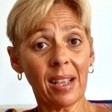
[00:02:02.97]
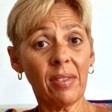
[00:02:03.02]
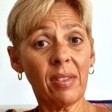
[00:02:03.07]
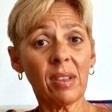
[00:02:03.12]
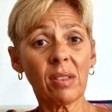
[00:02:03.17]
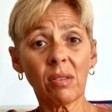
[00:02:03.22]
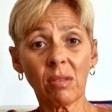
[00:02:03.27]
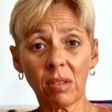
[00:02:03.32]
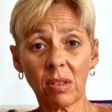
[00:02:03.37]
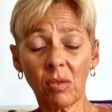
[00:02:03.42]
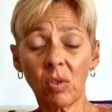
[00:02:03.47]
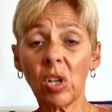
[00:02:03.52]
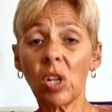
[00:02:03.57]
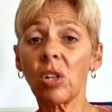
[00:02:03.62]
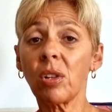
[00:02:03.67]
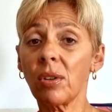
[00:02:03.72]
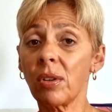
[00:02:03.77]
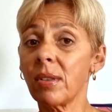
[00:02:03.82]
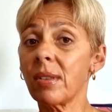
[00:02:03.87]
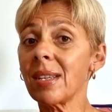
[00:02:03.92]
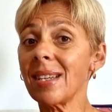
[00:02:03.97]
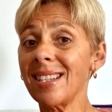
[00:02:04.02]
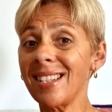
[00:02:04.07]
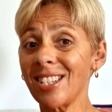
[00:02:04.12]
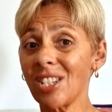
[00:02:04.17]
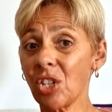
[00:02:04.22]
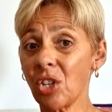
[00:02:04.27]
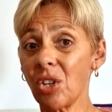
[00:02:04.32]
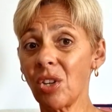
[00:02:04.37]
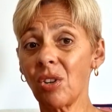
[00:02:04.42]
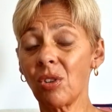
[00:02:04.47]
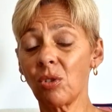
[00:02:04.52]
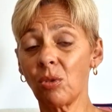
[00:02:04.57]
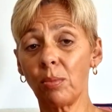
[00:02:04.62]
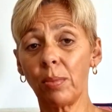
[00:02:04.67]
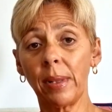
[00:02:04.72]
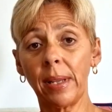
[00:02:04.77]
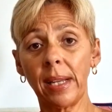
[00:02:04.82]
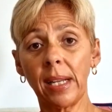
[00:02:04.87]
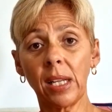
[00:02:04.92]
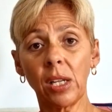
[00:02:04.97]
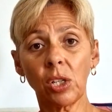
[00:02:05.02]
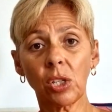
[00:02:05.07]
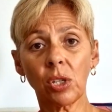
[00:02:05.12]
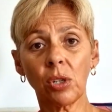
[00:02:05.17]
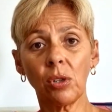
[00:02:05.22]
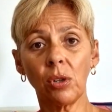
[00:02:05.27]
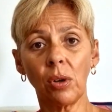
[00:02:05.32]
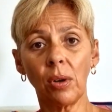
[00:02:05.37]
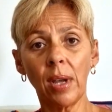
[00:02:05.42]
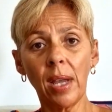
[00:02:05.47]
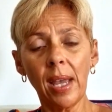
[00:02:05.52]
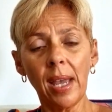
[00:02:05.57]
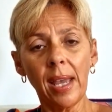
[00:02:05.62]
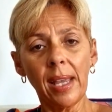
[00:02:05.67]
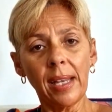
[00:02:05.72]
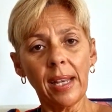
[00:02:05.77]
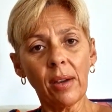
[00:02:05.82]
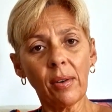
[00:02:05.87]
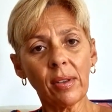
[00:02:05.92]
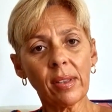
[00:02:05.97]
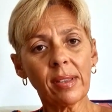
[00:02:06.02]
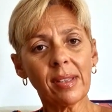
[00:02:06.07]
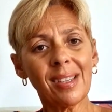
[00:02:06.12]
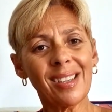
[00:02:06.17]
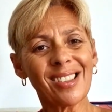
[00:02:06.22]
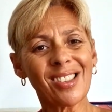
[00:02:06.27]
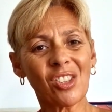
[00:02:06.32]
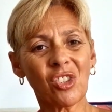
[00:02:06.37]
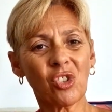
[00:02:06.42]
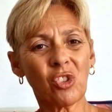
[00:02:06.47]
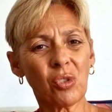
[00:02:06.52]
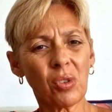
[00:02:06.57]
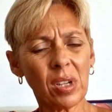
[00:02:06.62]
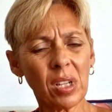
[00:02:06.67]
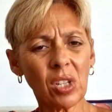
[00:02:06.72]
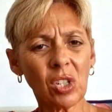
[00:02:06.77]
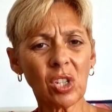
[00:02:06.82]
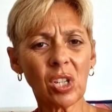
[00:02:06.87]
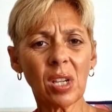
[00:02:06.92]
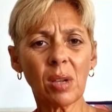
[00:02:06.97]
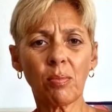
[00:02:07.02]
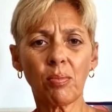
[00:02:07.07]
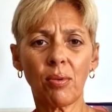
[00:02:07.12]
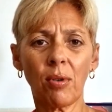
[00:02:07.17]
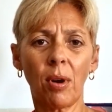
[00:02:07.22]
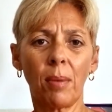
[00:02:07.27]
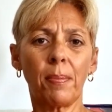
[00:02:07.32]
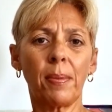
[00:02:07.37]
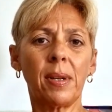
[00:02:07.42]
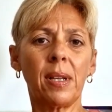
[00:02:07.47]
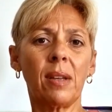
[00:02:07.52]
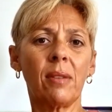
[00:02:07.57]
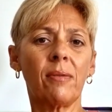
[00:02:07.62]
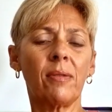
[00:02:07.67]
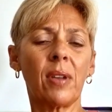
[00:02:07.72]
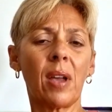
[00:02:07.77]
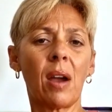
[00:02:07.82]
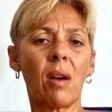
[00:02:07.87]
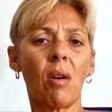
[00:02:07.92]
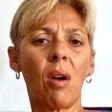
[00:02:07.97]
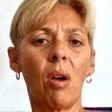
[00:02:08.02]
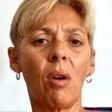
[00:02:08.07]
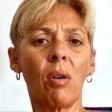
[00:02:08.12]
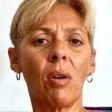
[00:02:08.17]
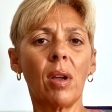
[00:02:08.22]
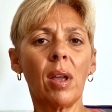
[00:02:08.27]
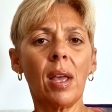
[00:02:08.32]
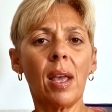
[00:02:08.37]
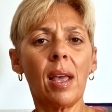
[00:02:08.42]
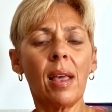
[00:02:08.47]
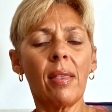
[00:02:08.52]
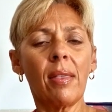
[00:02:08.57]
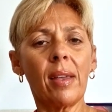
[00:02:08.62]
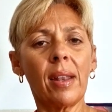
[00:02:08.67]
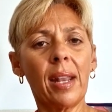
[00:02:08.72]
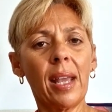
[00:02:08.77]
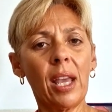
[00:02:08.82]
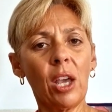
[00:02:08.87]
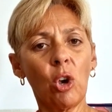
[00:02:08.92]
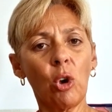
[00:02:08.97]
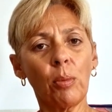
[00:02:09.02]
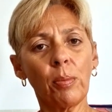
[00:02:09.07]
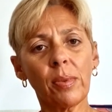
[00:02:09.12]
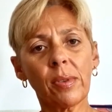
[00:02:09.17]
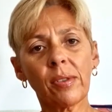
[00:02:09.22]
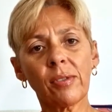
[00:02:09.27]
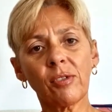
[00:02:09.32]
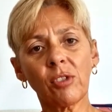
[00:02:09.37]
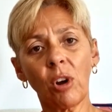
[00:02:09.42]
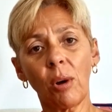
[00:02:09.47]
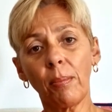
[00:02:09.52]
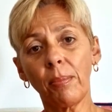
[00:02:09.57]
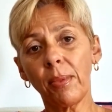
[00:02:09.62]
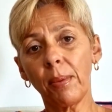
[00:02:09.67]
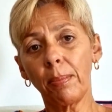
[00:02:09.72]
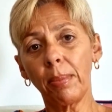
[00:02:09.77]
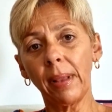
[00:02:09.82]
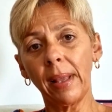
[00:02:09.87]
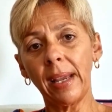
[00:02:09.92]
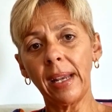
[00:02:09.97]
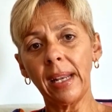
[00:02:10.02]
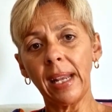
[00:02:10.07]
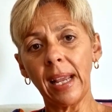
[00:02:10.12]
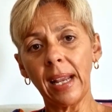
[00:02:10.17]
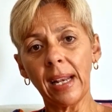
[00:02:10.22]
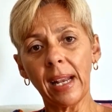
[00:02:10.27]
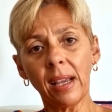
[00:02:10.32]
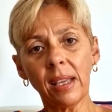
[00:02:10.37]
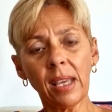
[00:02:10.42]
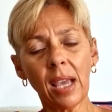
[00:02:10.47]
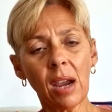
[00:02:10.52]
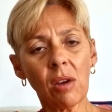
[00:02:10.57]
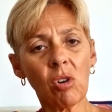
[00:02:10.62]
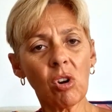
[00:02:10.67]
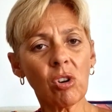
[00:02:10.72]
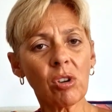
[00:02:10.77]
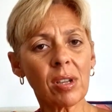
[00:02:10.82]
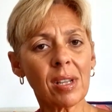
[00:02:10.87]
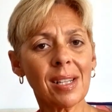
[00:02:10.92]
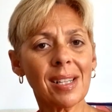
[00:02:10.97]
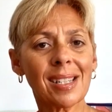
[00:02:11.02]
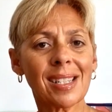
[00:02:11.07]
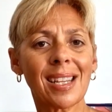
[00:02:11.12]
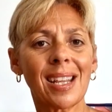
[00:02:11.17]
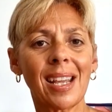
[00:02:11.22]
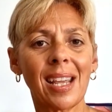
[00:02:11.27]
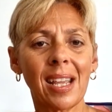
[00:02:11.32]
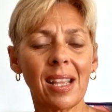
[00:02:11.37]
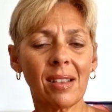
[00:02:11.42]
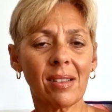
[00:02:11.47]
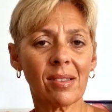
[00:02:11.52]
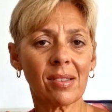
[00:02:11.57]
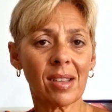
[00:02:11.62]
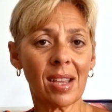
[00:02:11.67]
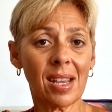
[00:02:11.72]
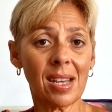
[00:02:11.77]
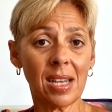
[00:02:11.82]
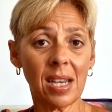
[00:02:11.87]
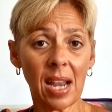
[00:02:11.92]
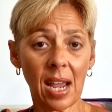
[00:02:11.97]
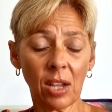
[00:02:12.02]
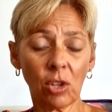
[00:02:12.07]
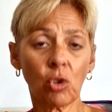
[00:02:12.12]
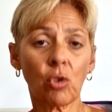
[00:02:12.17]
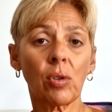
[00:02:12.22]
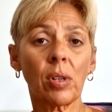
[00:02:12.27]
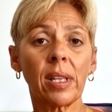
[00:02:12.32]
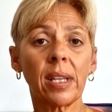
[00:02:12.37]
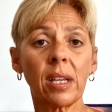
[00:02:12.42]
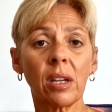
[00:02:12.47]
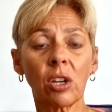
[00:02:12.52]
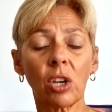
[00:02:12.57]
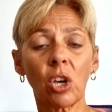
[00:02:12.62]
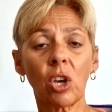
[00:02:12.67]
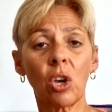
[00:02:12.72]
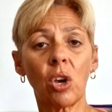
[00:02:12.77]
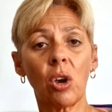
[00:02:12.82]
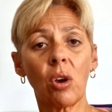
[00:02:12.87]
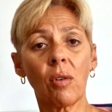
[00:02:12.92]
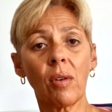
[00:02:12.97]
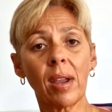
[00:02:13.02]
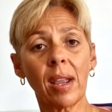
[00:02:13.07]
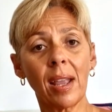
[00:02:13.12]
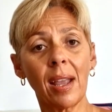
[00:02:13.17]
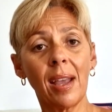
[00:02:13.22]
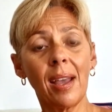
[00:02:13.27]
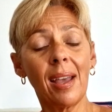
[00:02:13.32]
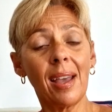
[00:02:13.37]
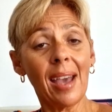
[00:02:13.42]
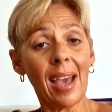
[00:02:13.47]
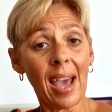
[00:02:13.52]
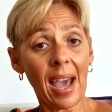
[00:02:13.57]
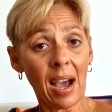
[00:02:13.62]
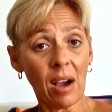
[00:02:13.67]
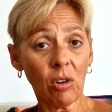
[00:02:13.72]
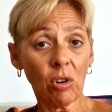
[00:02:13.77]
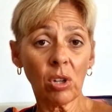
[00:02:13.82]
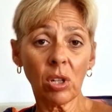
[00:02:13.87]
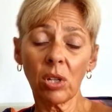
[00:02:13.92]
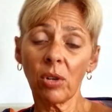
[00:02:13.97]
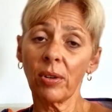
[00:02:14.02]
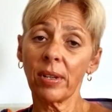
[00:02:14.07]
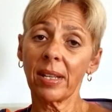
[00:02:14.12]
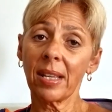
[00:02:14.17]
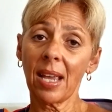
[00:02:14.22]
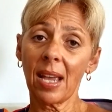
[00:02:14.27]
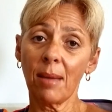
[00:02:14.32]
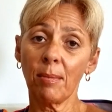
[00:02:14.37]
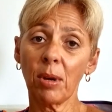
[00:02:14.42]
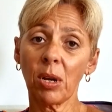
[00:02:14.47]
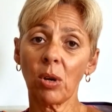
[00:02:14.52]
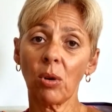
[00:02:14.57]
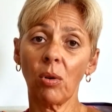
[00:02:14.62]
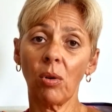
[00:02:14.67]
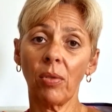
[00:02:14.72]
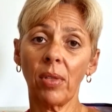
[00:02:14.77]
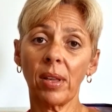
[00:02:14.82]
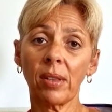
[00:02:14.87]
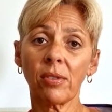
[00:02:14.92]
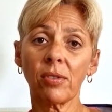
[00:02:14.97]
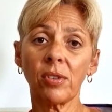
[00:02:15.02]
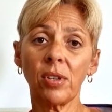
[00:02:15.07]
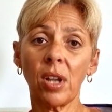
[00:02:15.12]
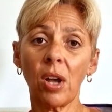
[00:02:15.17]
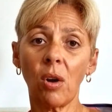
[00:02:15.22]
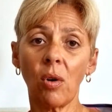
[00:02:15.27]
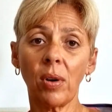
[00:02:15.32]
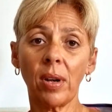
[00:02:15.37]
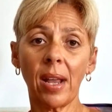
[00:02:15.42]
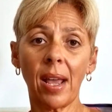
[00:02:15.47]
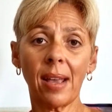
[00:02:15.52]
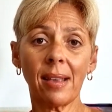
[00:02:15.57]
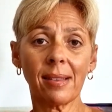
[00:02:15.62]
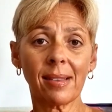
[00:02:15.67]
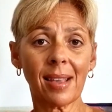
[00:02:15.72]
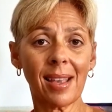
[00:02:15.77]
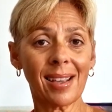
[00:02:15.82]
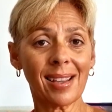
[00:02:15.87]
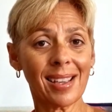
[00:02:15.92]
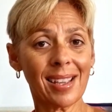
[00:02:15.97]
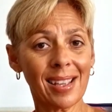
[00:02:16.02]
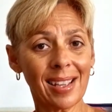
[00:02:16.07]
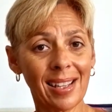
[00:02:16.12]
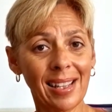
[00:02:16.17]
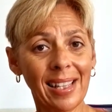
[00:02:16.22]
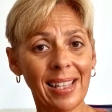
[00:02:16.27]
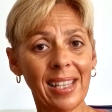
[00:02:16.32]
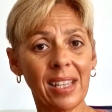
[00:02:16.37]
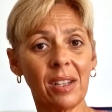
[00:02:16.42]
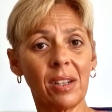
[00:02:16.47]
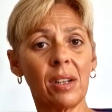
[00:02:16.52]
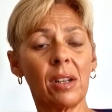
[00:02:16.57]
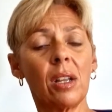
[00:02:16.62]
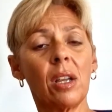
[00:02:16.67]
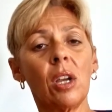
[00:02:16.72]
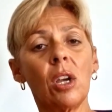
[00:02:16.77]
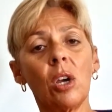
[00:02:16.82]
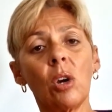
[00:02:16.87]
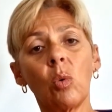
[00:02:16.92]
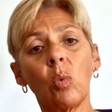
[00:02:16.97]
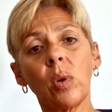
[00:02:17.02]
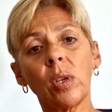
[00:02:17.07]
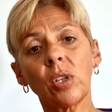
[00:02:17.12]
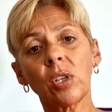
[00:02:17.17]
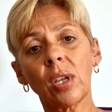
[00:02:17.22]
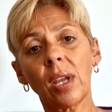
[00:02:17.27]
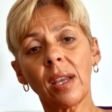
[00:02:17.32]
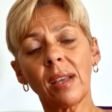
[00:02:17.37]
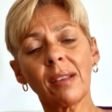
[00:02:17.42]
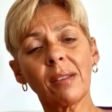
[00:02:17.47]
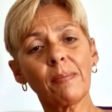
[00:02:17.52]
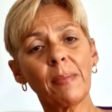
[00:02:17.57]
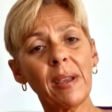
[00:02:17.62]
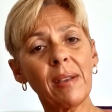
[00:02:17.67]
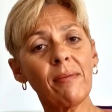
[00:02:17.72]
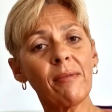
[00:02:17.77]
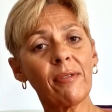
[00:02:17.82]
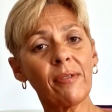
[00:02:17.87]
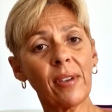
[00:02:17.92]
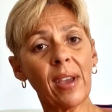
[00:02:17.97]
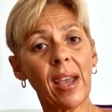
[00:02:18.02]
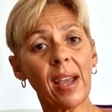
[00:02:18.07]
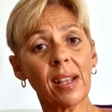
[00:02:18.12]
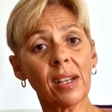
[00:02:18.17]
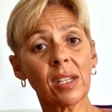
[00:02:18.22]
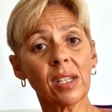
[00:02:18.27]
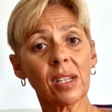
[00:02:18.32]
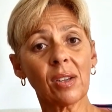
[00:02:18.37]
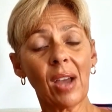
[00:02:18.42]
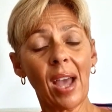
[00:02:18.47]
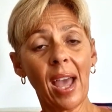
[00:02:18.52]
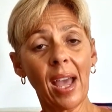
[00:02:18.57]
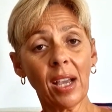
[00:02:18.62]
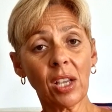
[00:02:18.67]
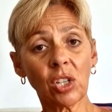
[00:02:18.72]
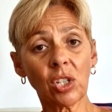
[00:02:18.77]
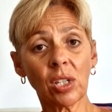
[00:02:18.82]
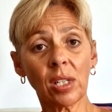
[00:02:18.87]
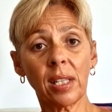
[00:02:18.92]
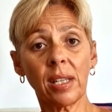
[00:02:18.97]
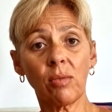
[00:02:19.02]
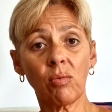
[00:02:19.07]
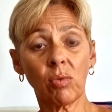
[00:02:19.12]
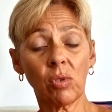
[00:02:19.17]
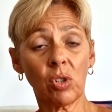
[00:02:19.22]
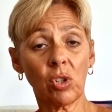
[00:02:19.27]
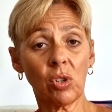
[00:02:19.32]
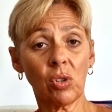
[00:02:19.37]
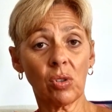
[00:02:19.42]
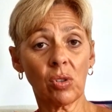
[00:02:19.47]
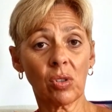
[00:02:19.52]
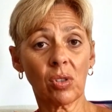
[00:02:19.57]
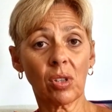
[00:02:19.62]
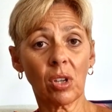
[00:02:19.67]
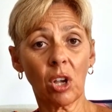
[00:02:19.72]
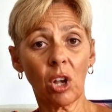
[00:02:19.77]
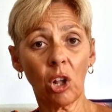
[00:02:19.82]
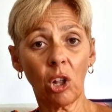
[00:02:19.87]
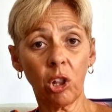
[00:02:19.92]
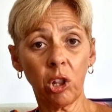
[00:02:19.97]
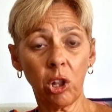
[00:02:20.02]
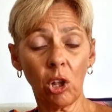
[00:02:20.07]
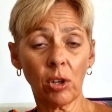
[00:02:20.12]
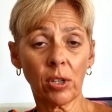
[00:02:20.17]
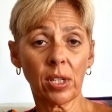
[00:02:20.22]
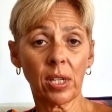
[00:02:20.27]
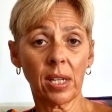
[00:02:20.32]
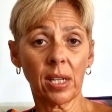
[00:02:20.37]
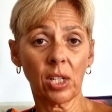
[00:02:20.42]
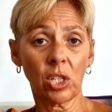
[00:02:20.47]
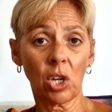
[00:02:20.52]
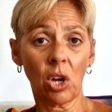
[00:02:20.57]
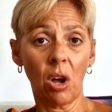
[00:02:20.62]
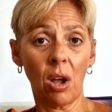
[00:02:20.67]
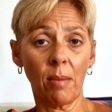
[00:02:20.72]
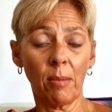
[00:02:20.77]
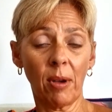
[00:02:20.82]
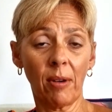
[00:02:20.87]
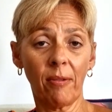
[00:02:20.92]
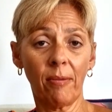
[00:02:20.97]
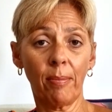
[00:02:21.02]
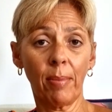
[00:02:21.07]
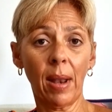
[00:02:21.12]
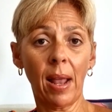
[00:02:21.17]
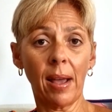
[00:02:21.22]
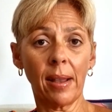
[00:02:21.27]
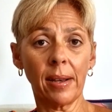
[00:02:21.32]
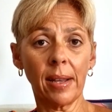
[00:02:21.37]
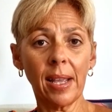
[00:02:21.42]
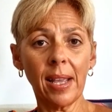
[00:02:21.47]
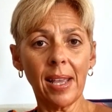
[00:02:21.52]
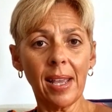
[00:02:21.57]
And this also includes internal bleeding too. Now, it's the astringent property of yarrow that helps stop the bleeding. Now, yarrow contains a naturally occurring alkaloid chemical that's known as Achillean, which has been found to actually reduce the clotting time of blood.